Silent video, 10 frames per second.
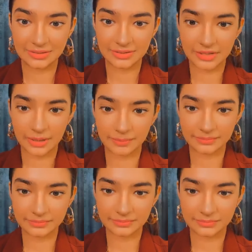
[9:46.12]
Damn.
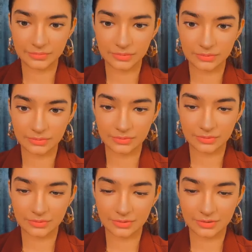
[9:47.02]

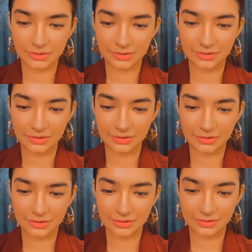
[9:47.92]

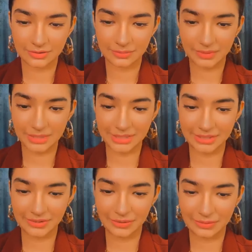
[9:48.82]
Where did
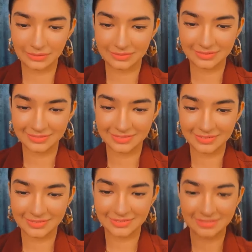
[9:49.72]
it go?
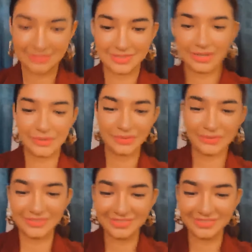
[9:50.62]
I don't know.